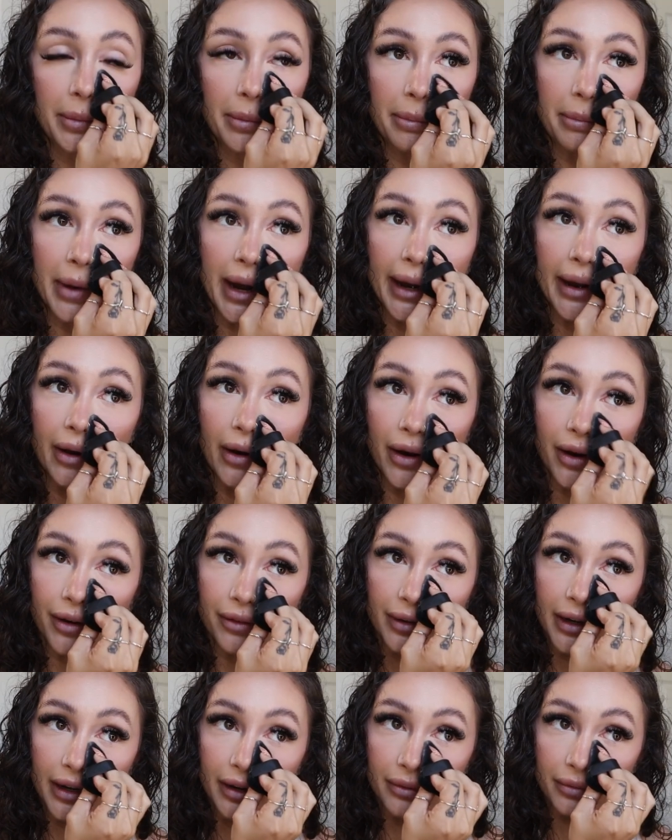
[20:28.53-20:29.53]
my
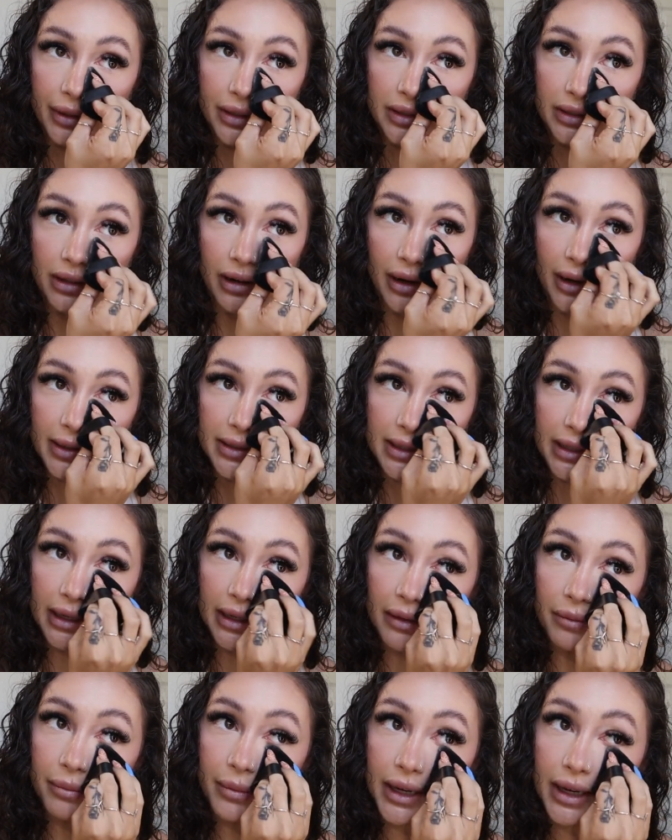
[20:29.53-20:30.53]
heart rate was
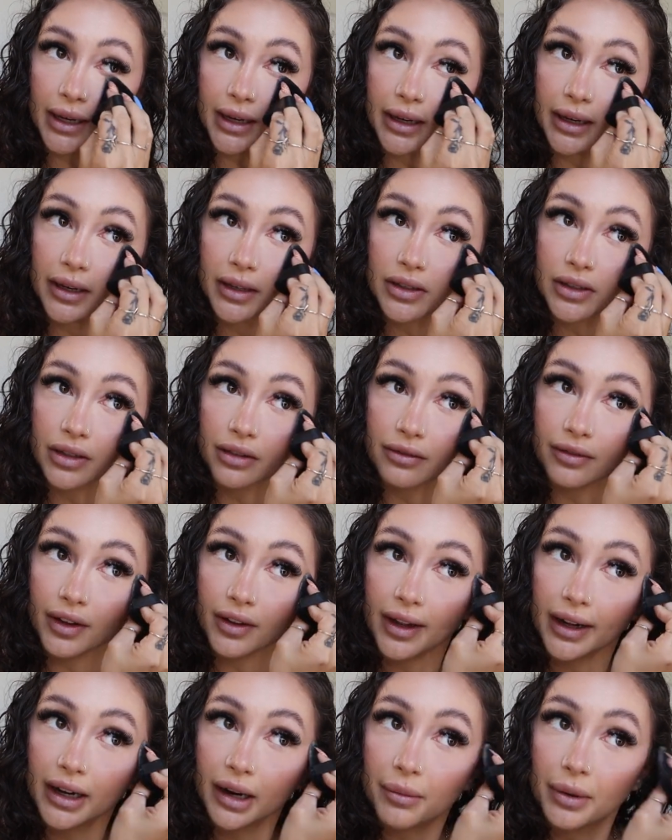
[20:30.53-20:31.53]
causing me to feel
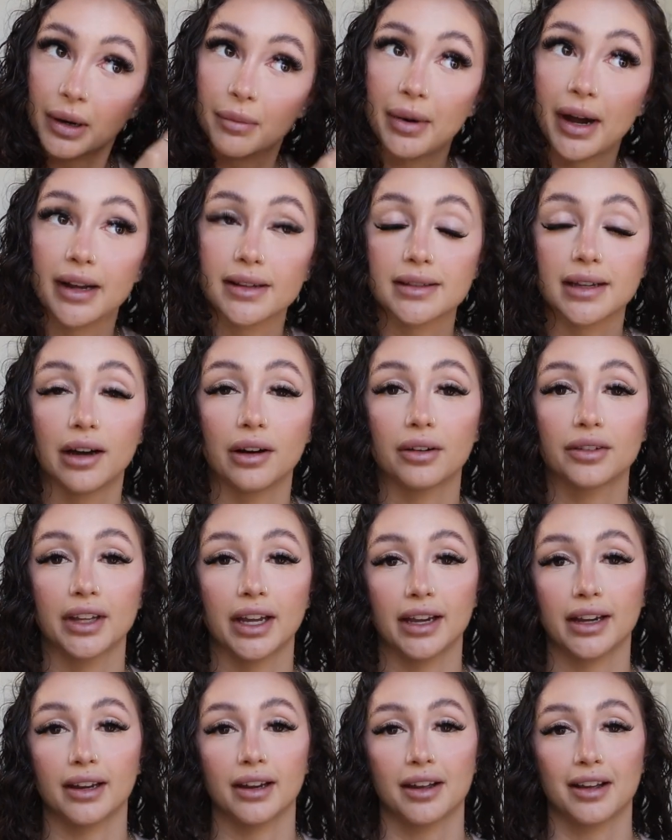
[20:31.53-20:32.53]
like I'm gonna pass out.
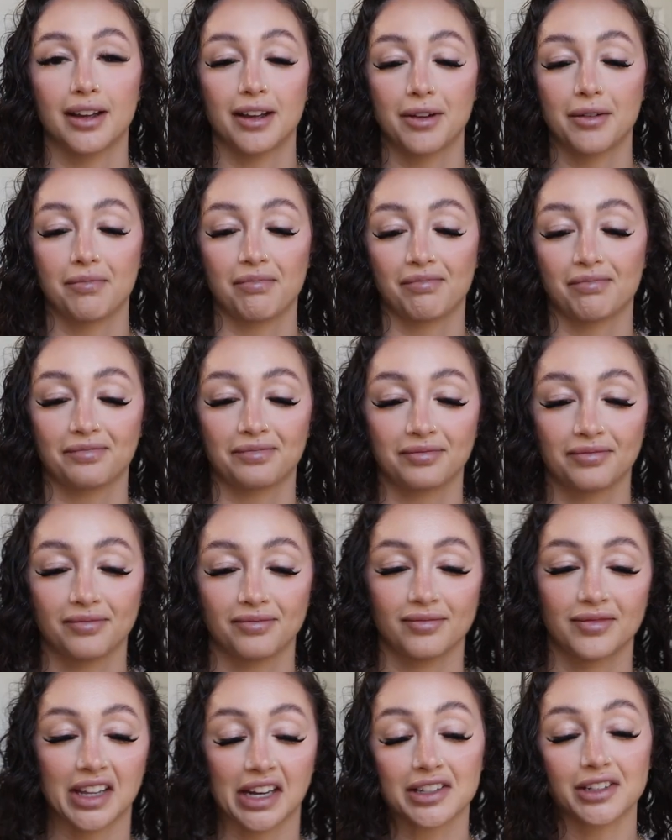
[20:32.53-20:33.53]
They,
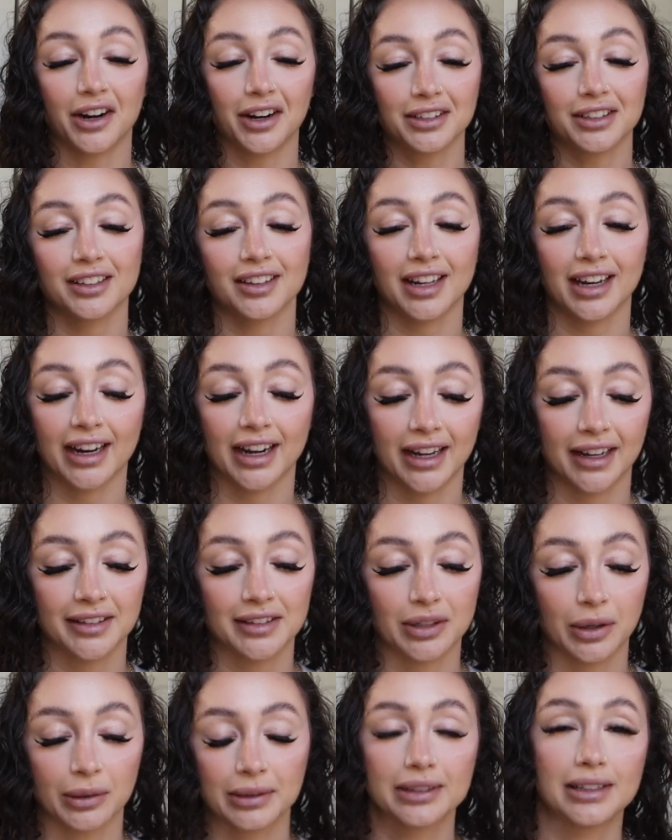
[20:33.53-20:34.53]
the doctor that I
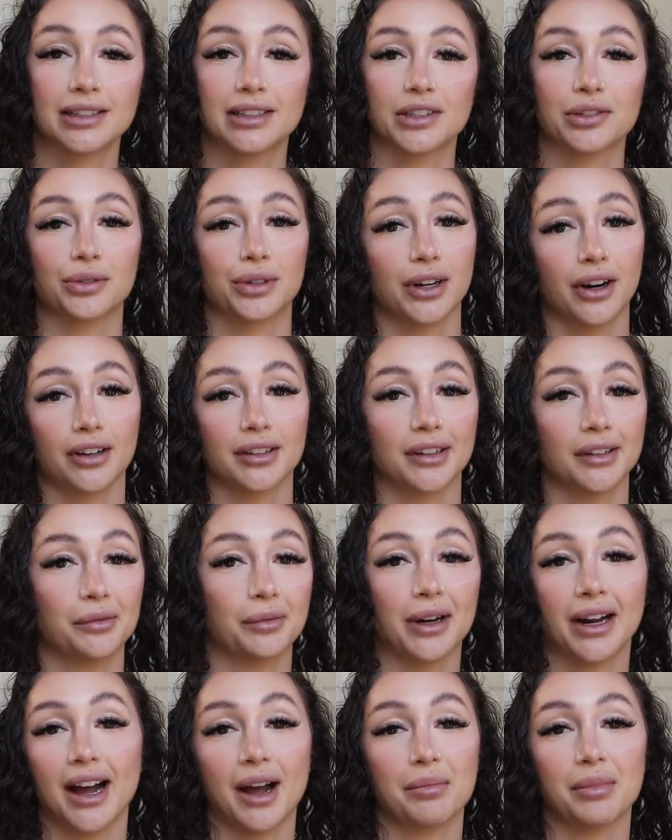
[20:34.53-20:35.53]
had totally disregarded
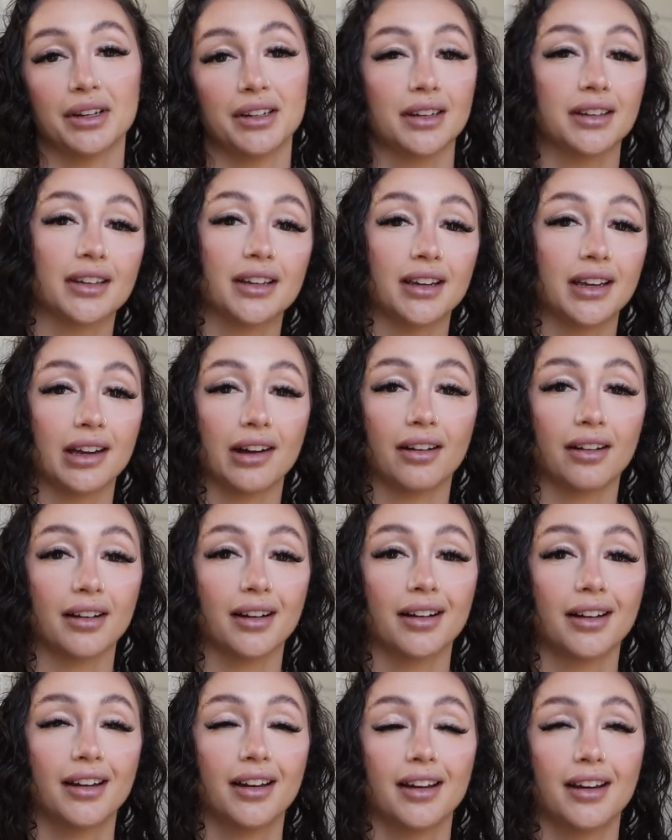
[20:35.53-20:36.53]
what happened in the
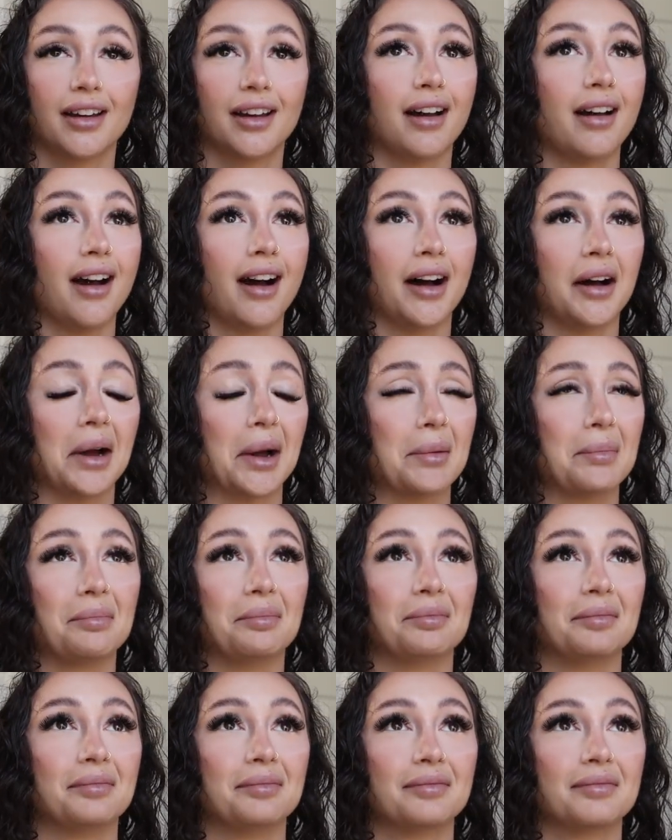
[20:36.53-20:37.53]
ER,
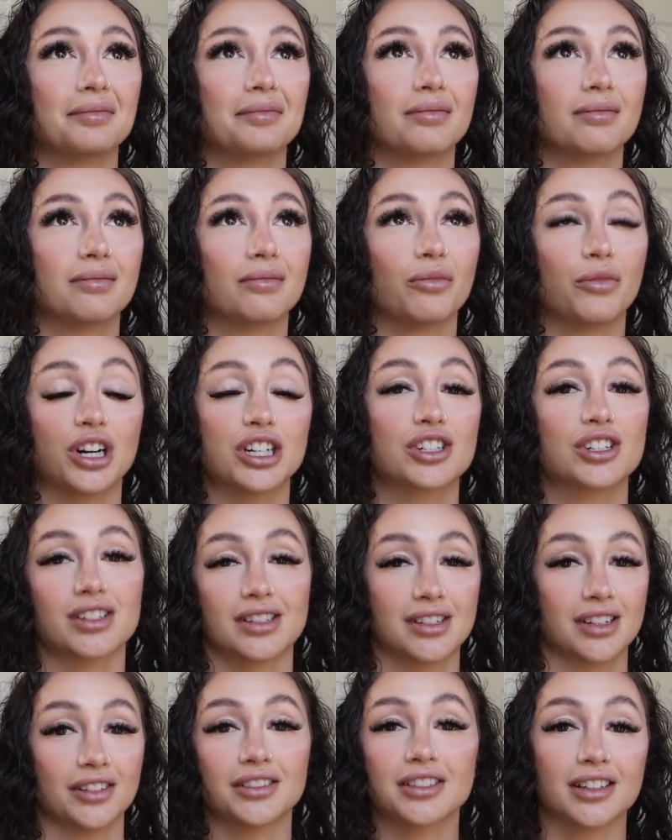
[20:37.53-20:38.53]
um, which
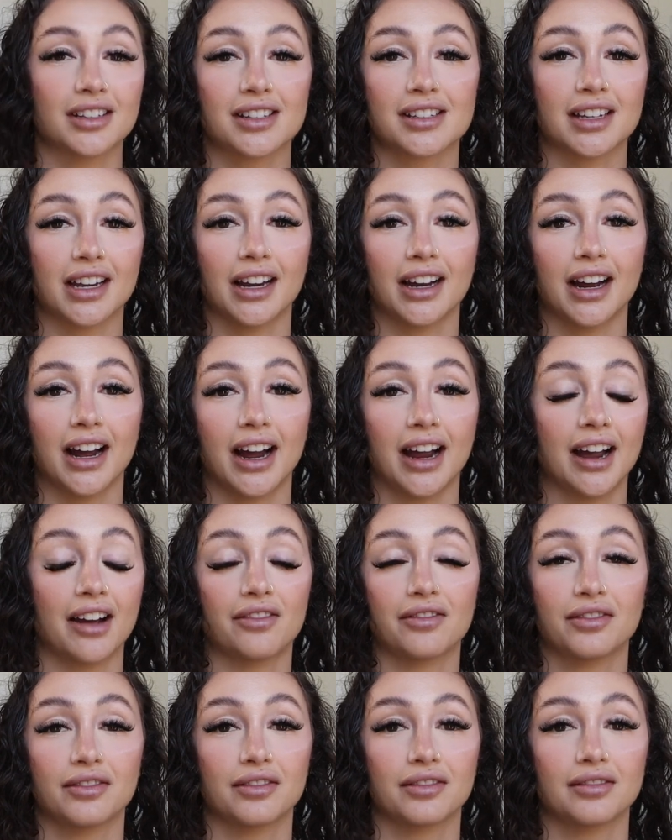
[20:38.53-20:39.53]
still to this day, I
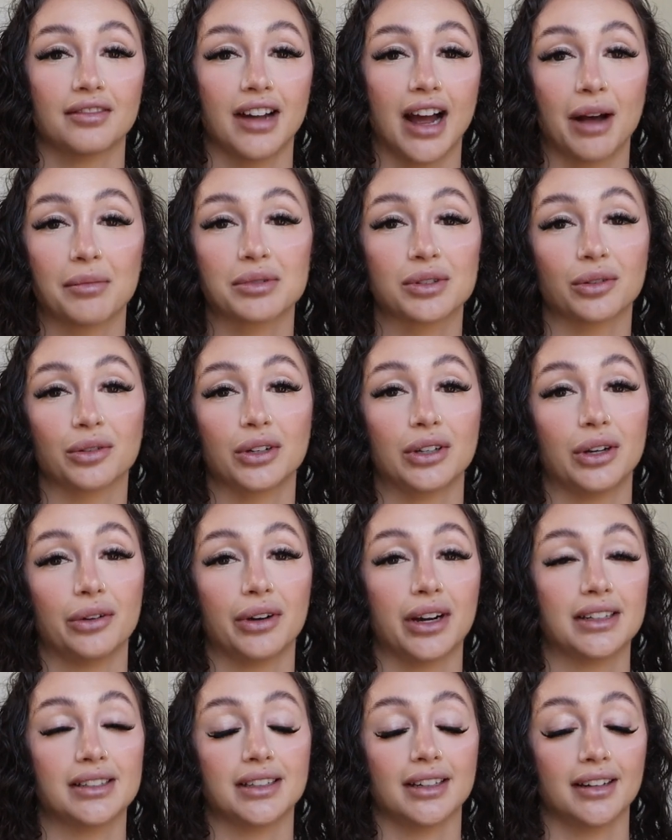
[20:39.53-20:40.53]
have absolutely no
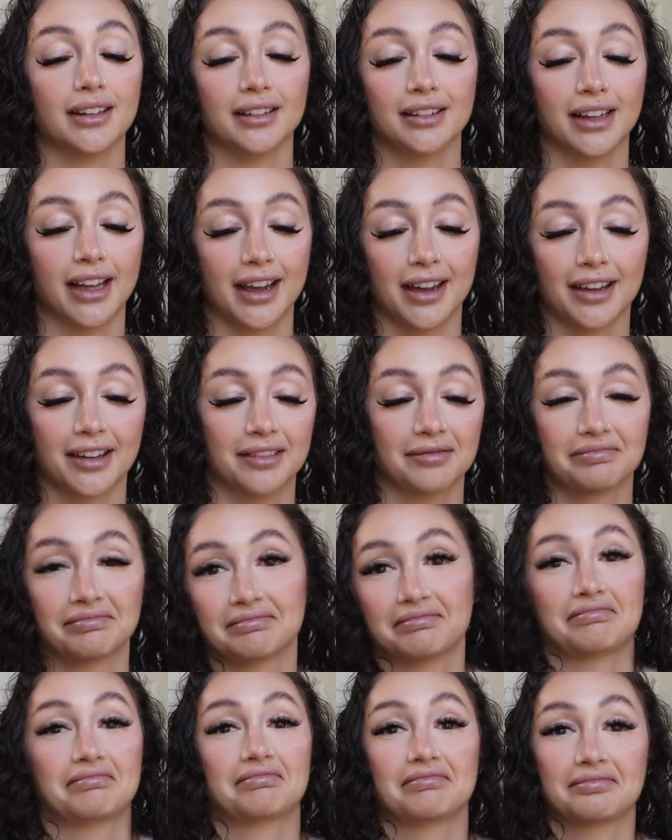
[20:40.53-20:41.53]
idea. Like,
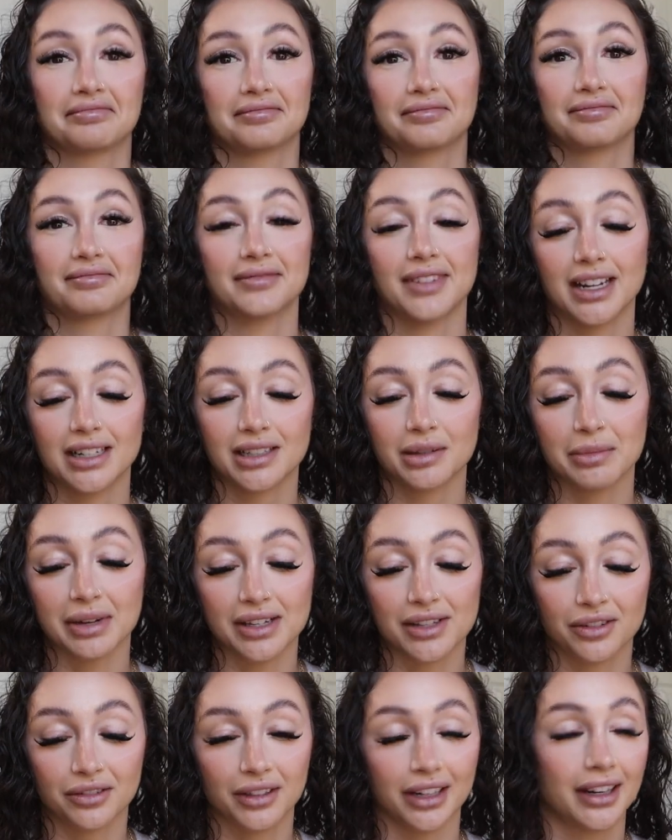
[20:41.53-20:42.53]
it's a
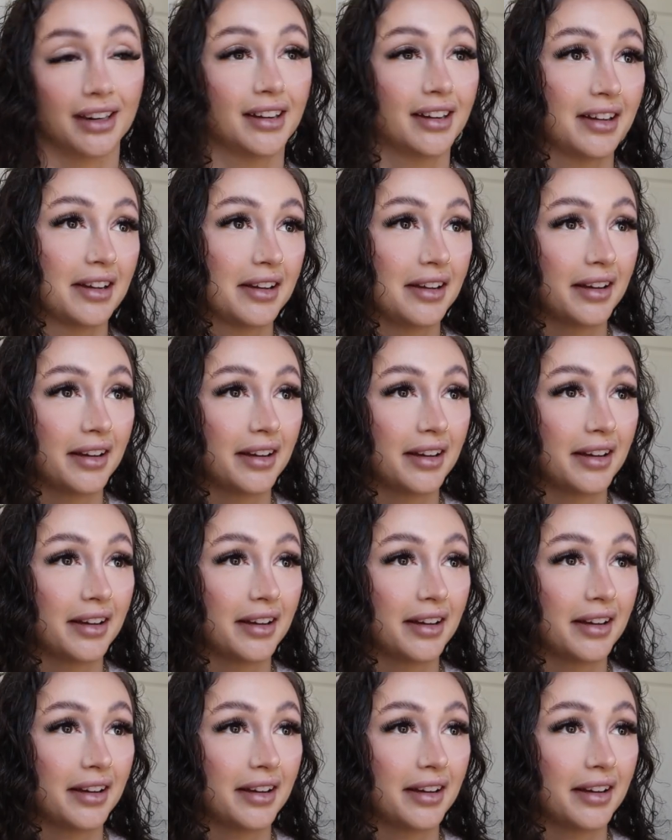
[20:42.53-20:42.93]
mystery.